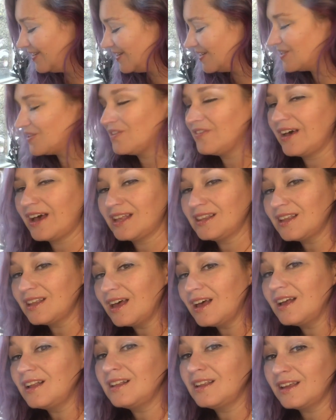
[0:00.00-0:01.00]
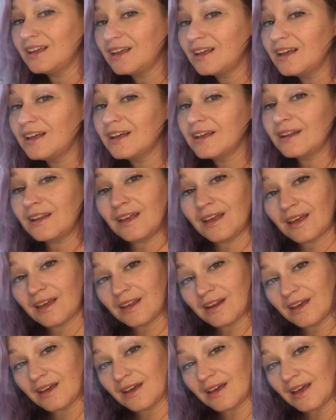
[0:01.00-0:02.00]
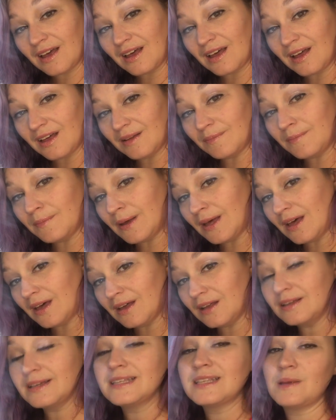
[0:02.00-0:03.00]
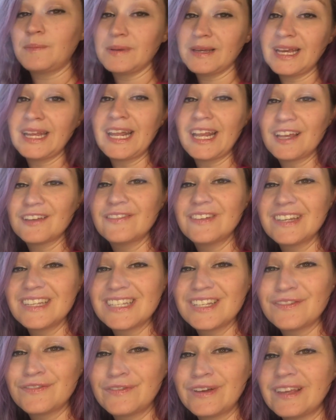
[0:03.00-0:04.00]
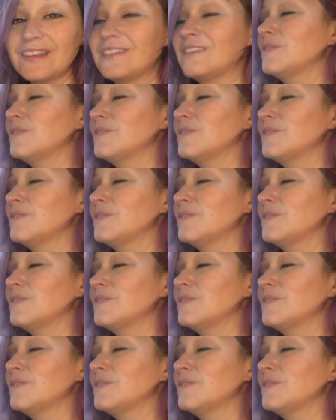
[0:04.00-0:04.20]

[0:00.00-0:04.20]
So that la la da da ba, at the beginning of it is a fifth.